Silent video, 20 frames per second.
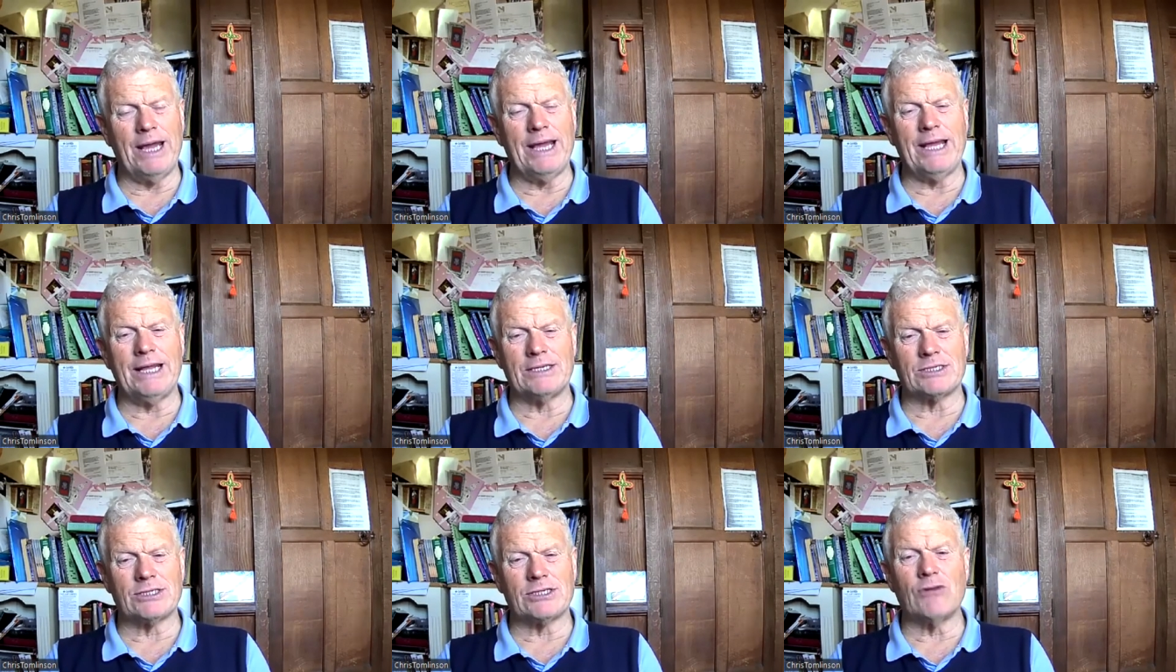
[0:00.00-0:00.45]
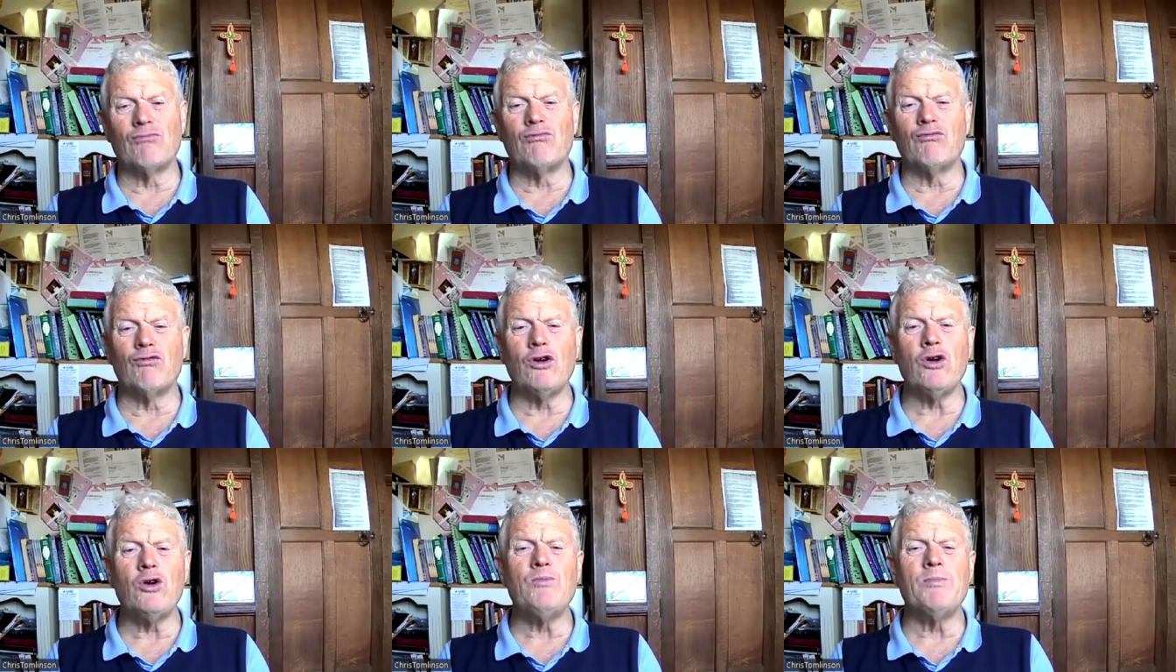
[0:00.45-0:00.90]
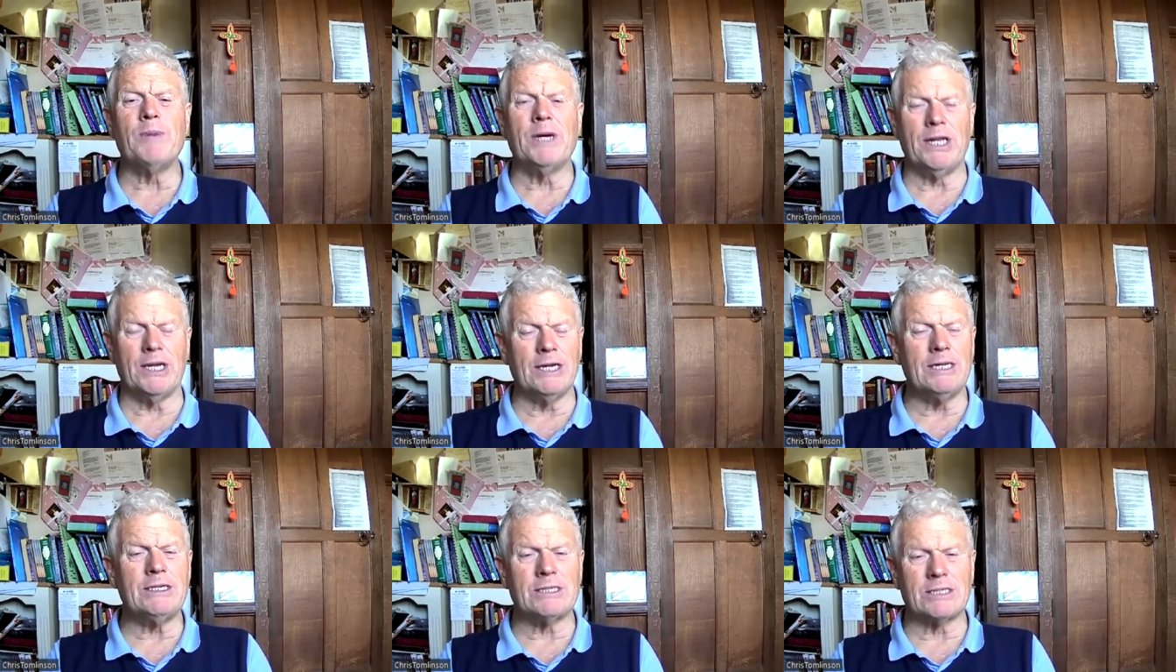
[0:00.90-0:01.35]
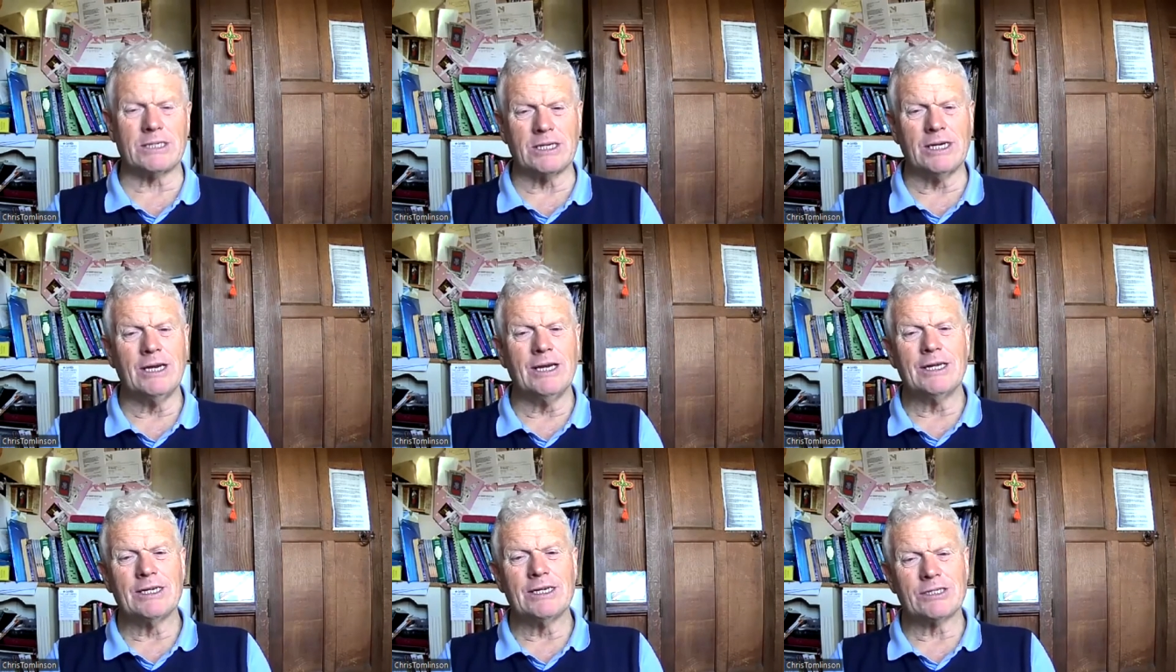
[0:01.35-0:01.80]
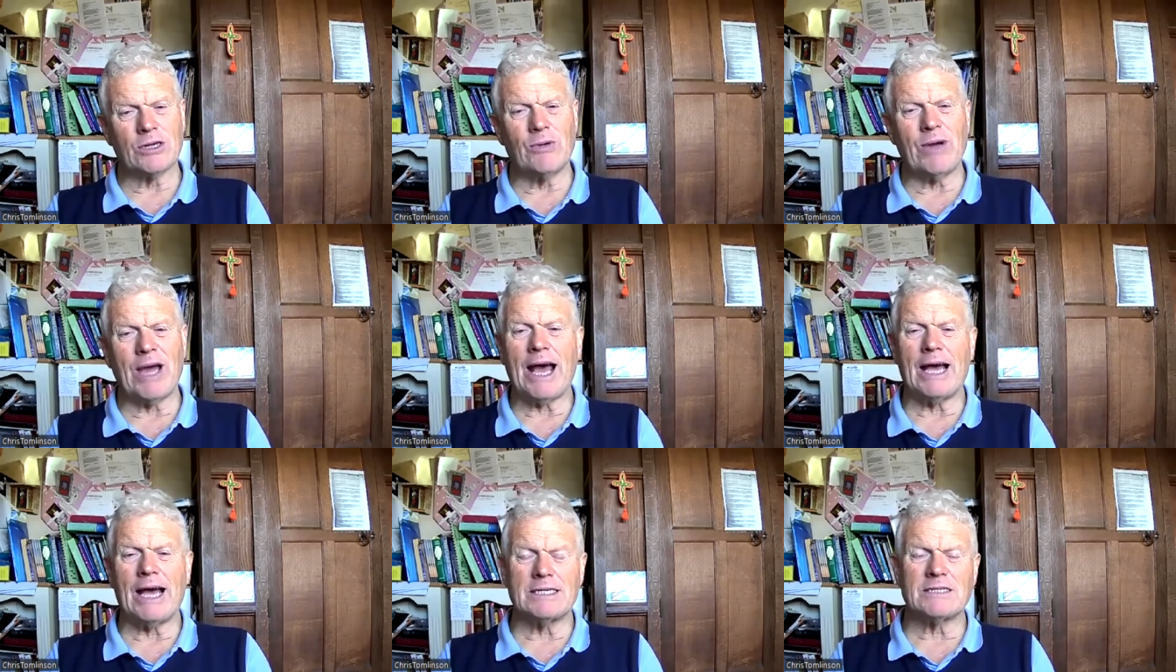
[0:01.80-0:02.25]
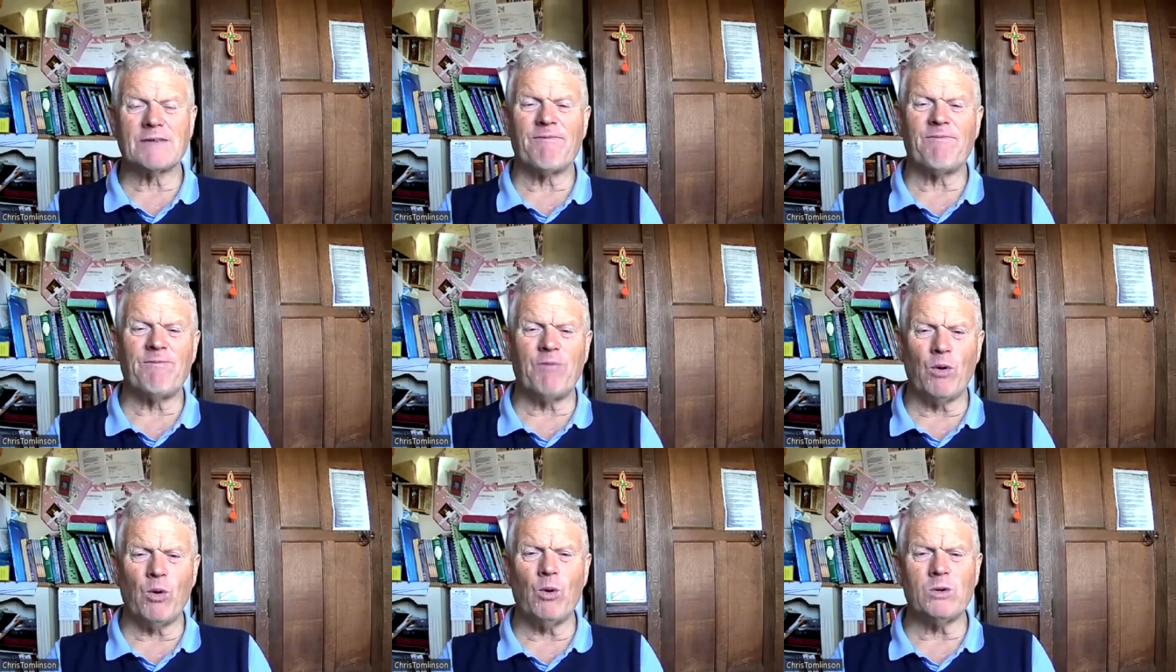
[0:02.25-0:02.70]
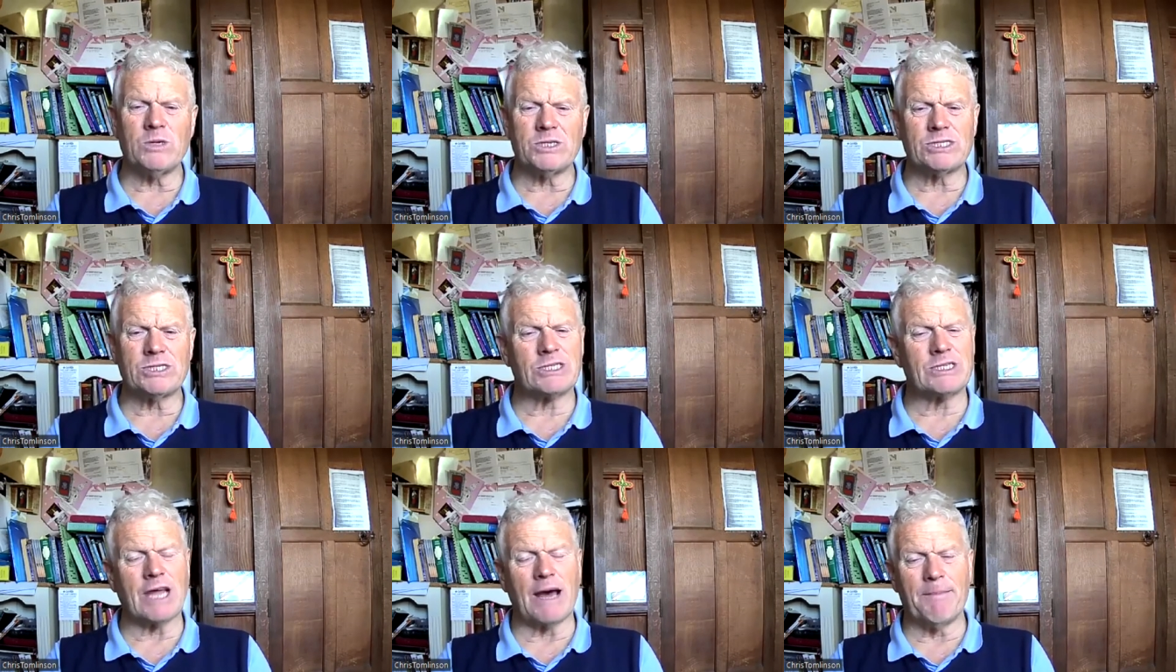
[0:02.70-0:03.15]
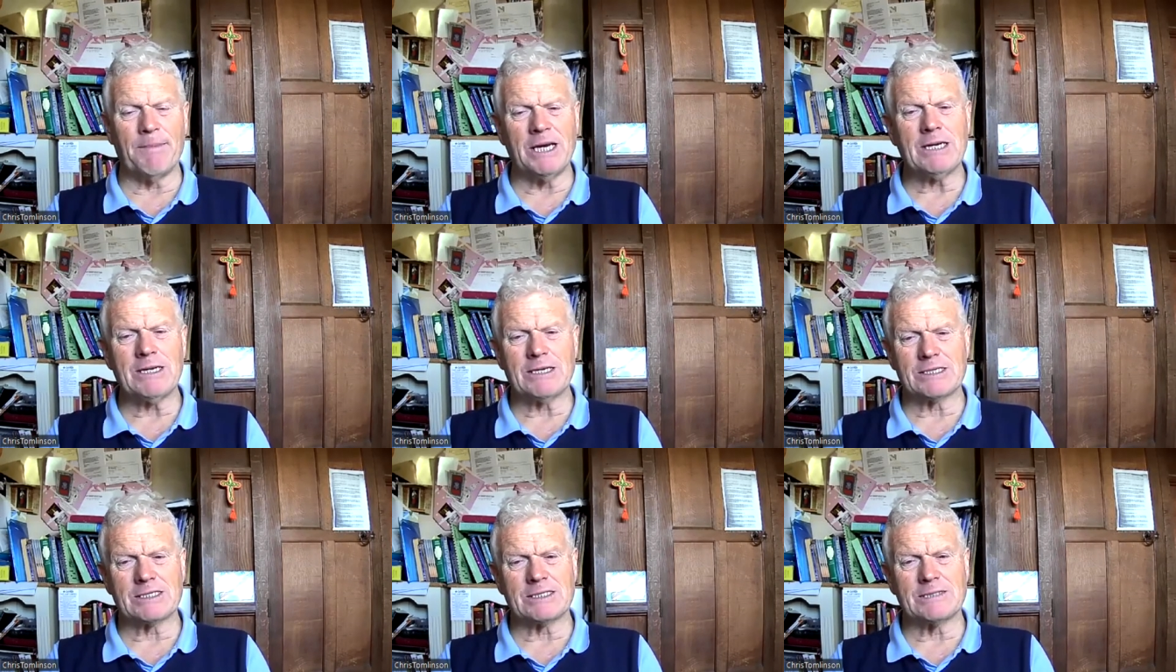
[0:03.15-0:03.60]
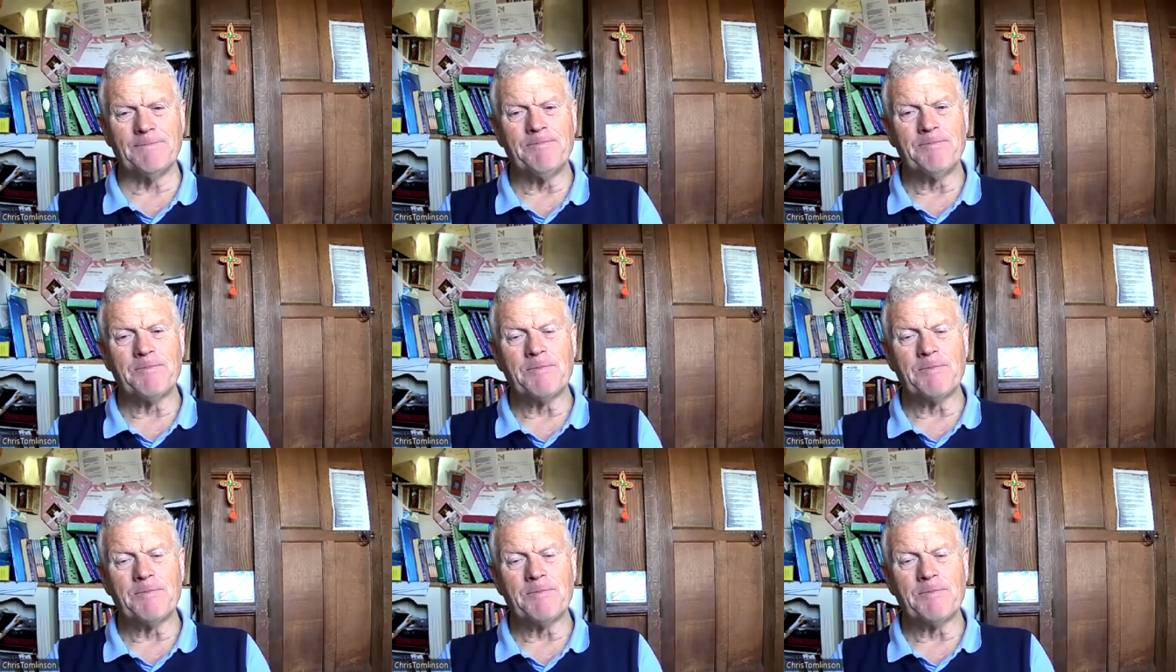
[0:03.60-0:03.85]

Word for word: It's a ruminant, so it has four stomachs